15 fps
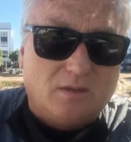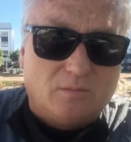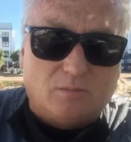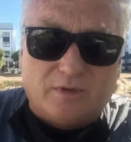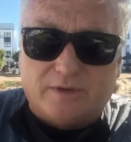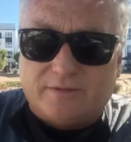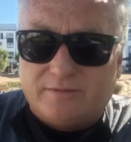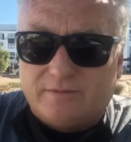
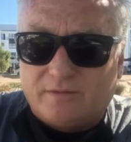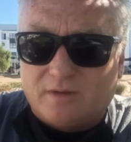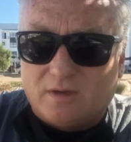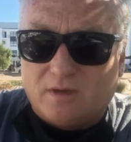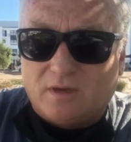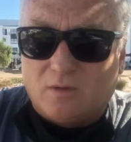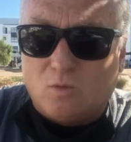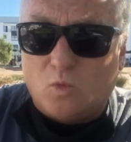But
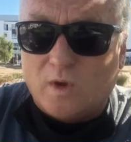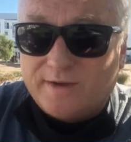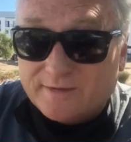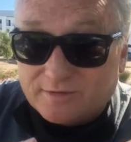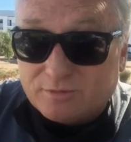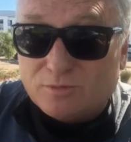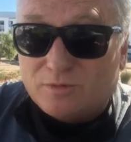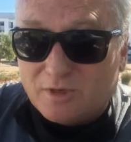when
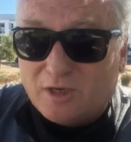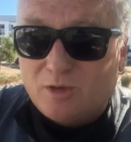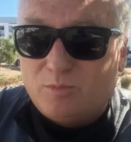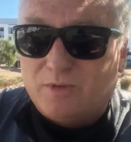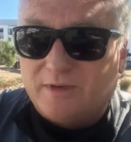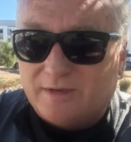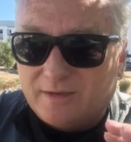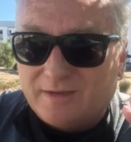it's all
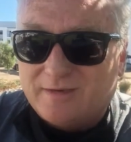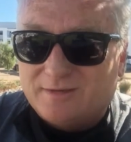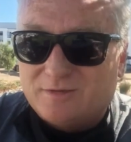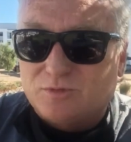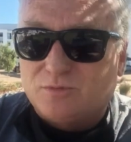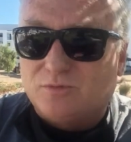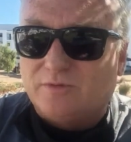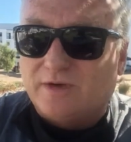open and
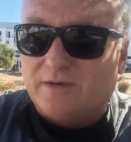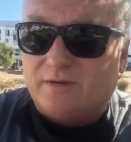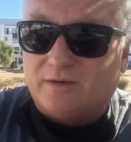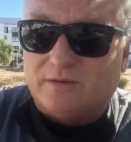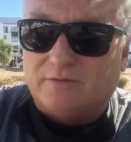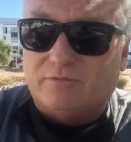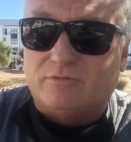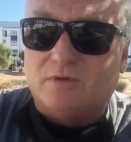it's all running,
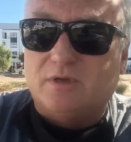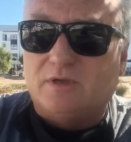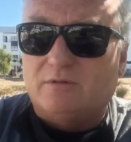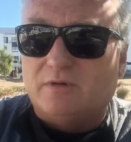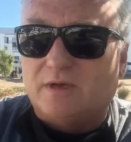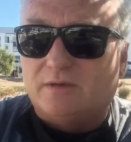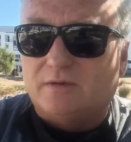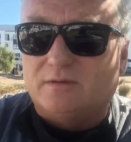it's really
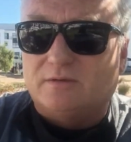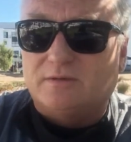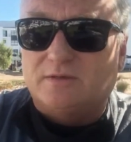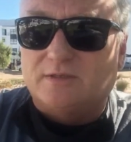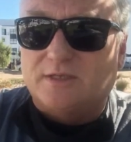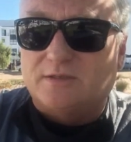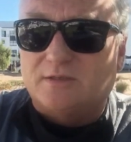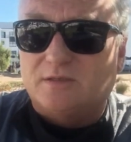great.
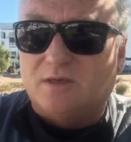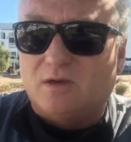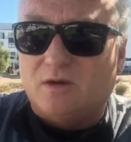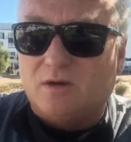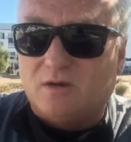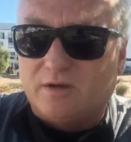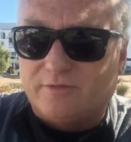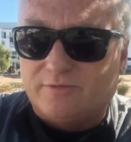It's actually a
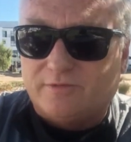lot of